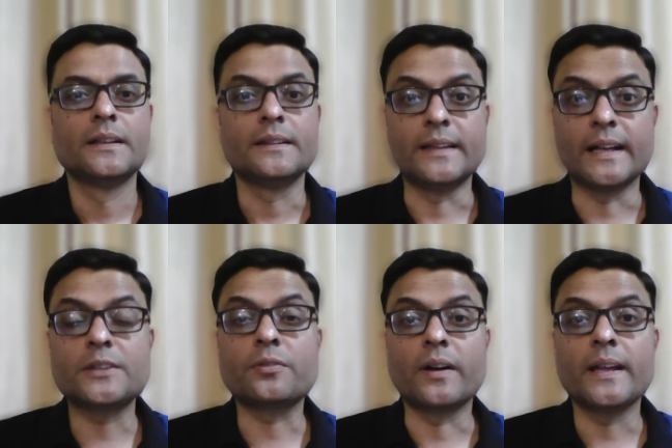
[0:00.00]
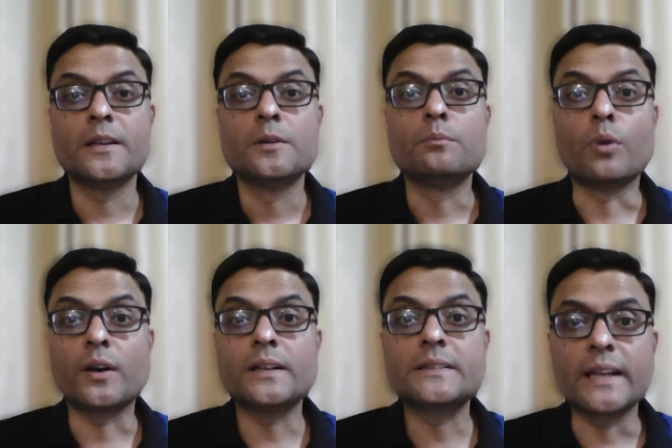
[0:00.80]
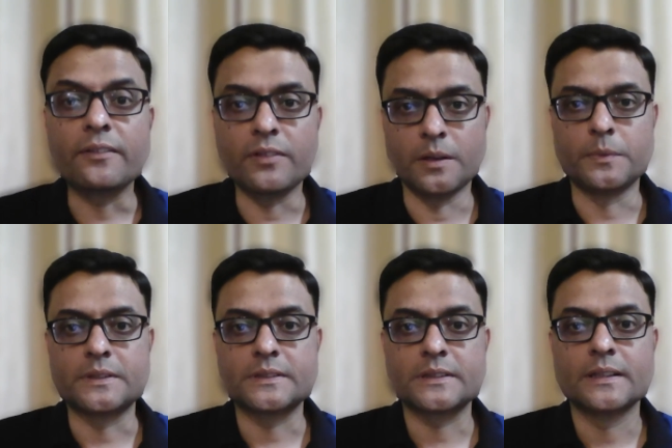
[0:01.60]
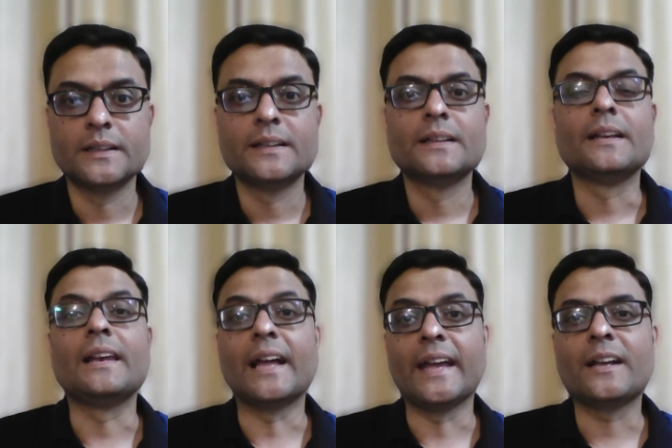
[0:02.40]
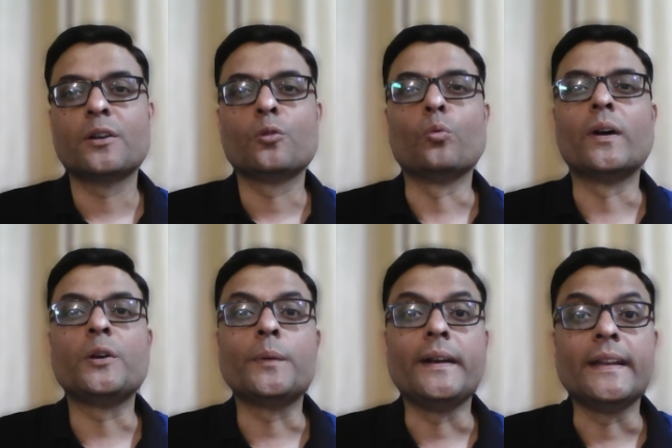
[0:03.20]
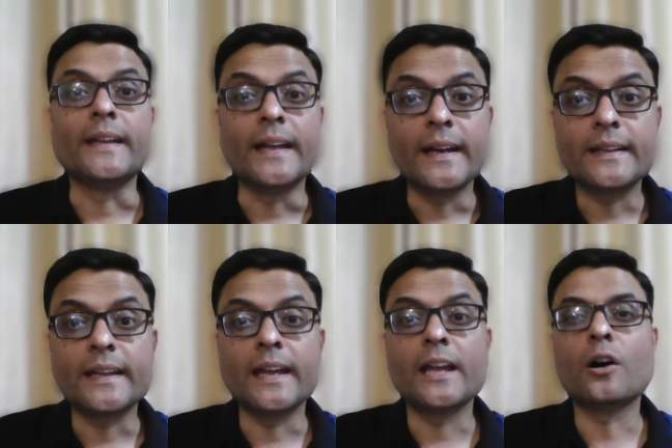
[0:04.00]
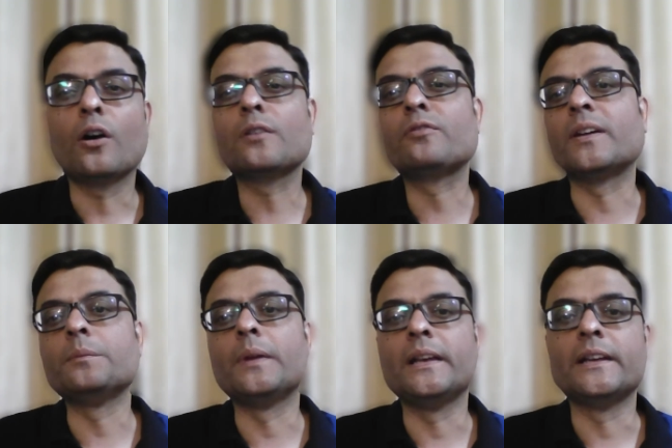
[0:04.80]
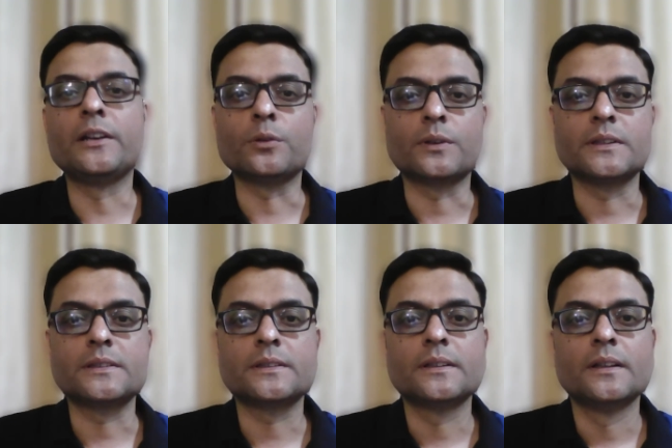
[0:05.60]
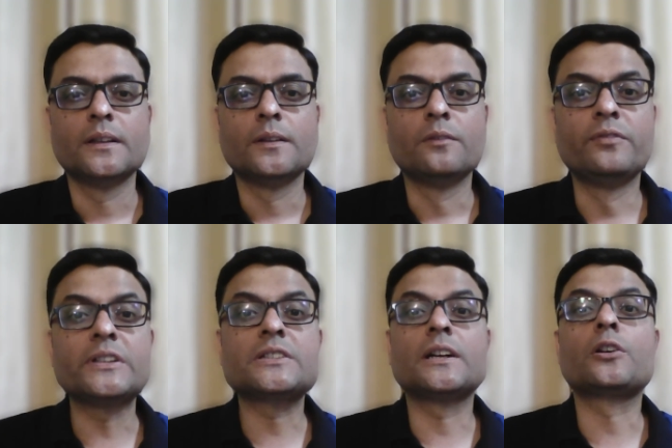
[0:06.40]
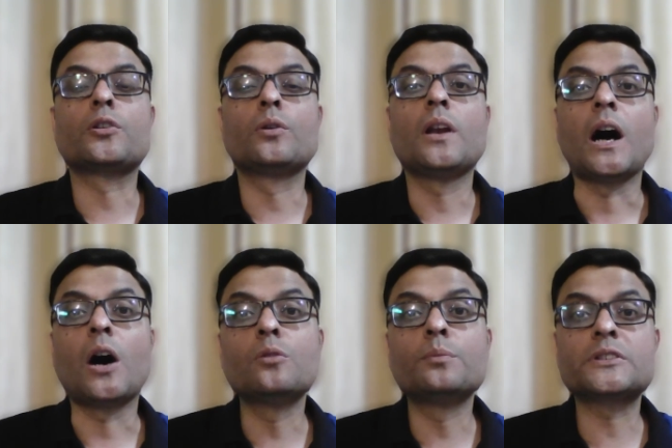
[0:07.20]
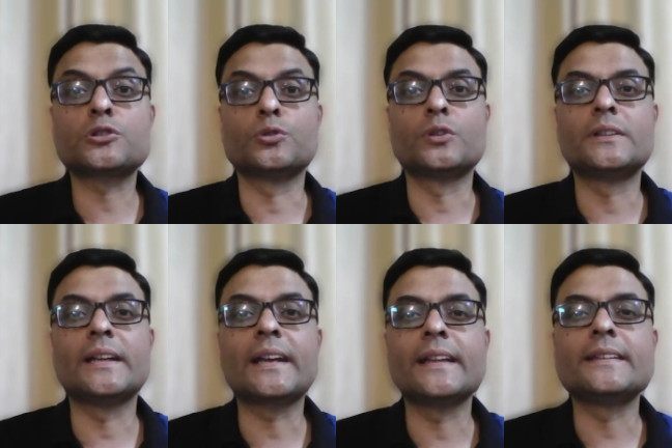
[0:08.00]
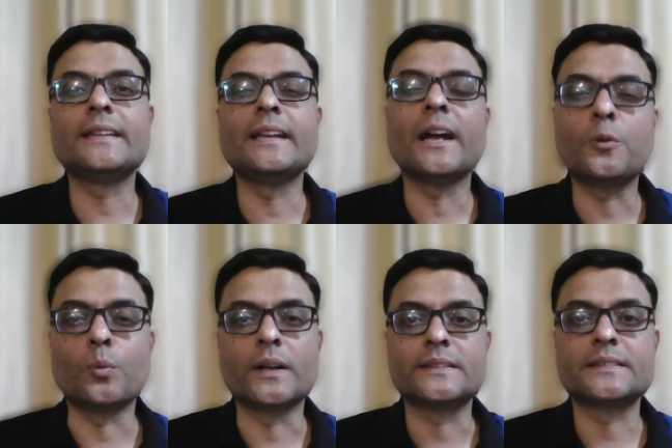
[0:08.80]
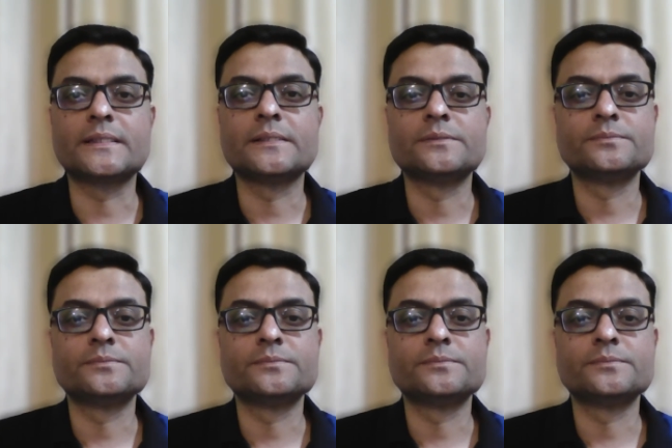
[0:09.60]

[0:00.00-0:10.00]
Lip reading: That's why models have limits, like 128K or 1 million tokens, which control how much code they can see at once.